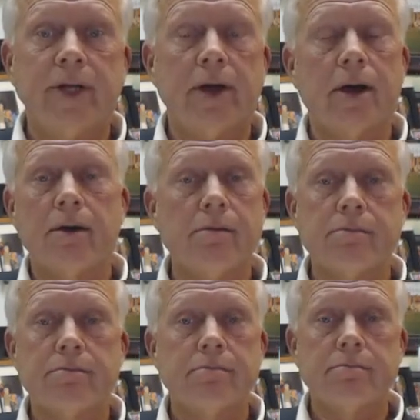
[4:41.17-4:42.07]
No,
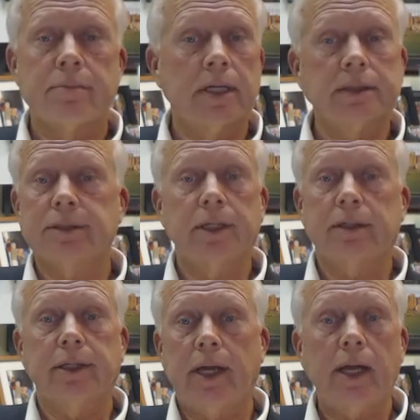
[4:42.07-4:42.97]
that's
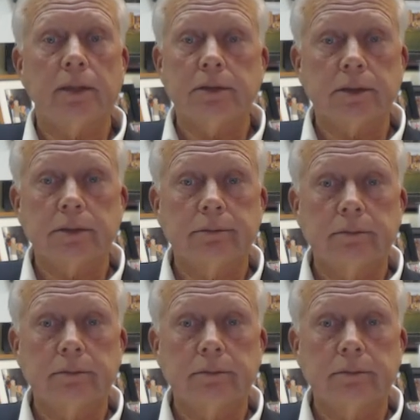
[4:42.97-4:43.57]
not the case.